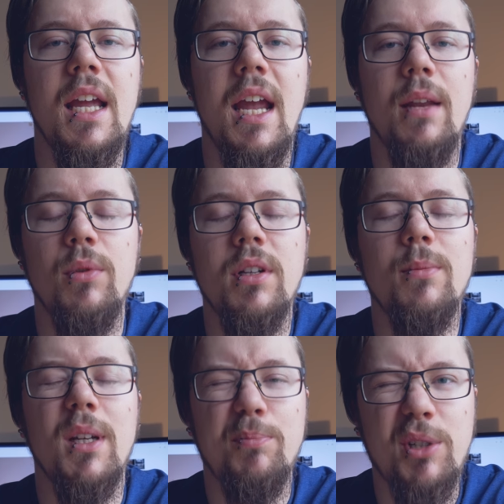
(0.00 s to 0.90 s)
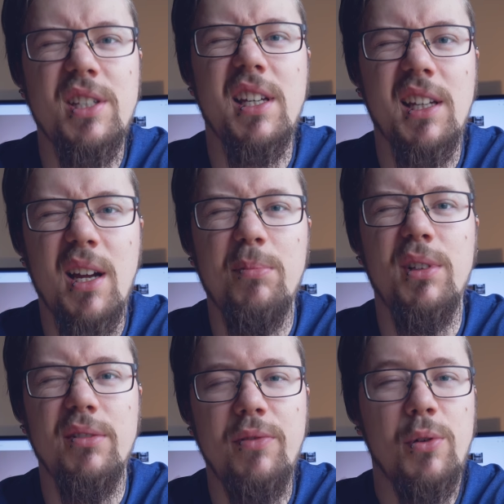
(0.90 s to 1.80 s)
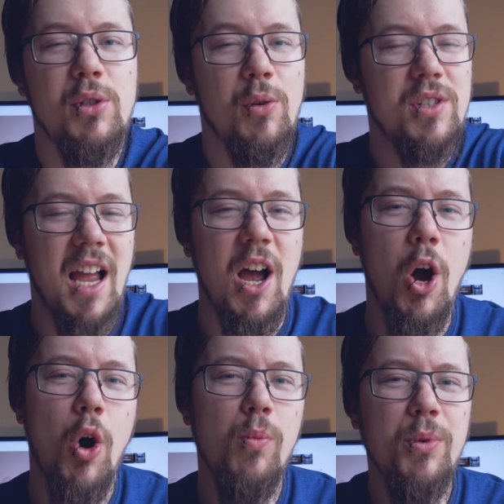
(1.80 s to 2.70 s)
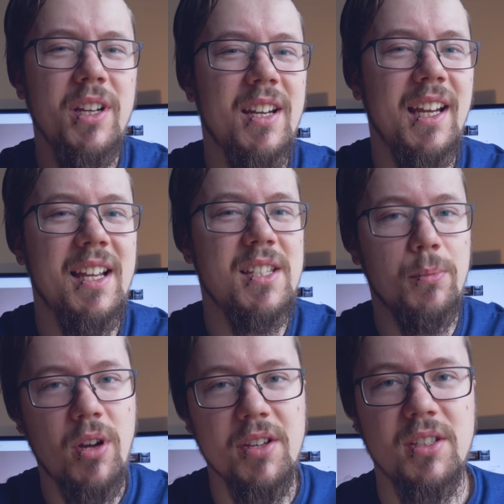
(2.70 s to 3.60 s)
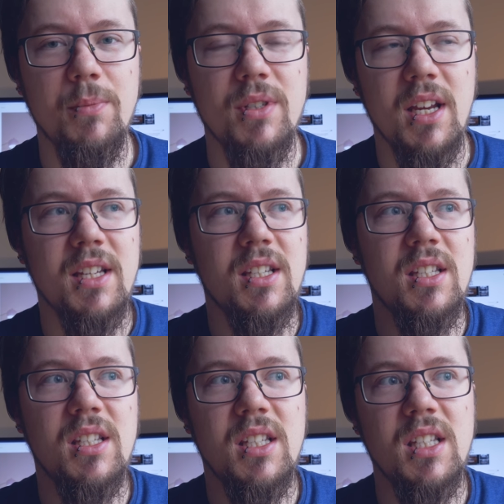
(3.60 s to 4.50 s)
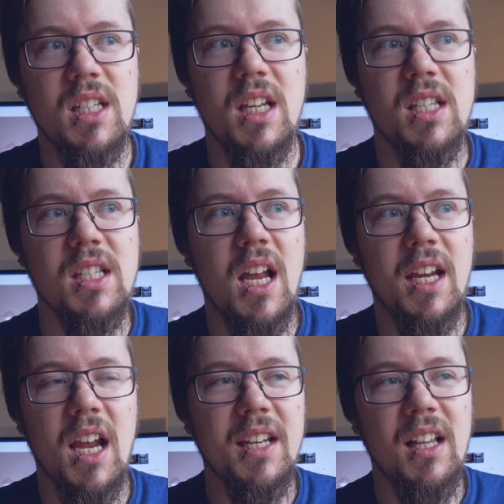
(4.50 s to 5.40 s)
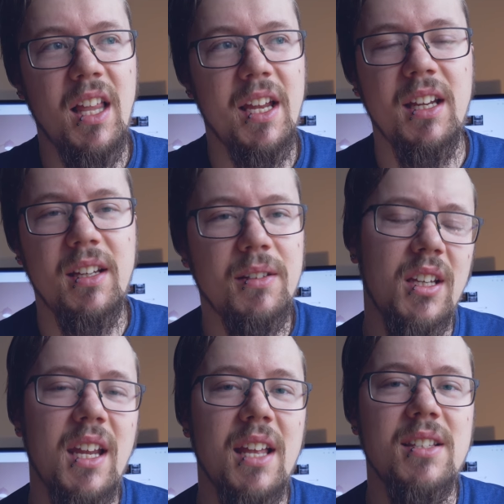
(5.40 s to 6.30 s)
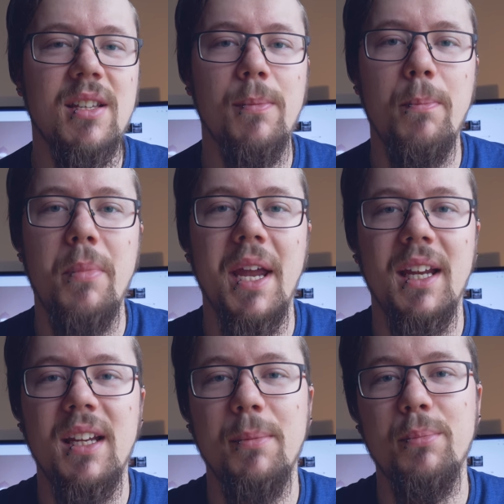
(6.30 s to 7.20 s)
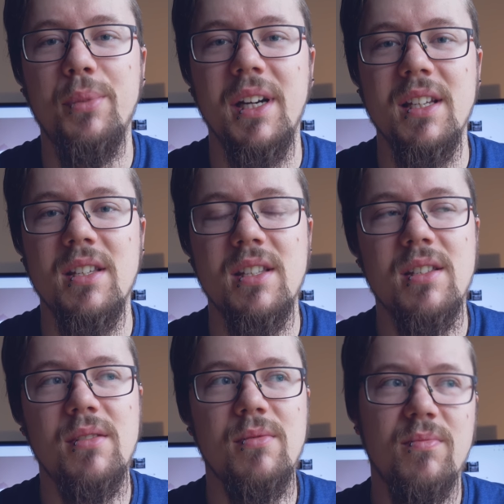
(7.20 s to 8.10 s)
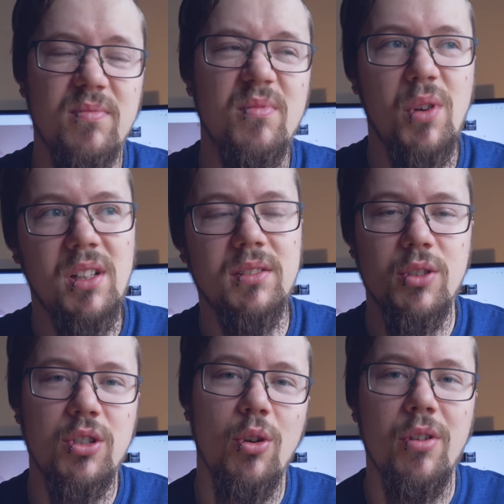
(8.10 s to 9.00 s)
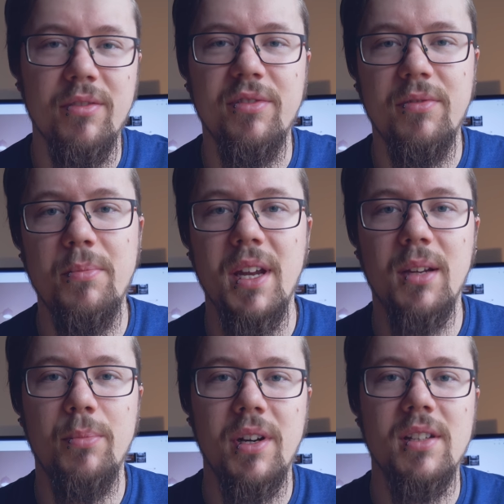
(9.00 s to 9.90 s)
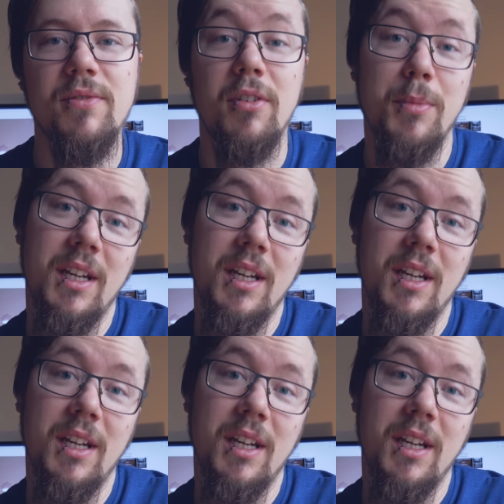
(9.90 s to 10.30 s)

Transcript: and we're gonna be printing a couple of photos. I hope we're gonna get some custom sizes, because I kinda like to get some big prints. Well, sort of big prints for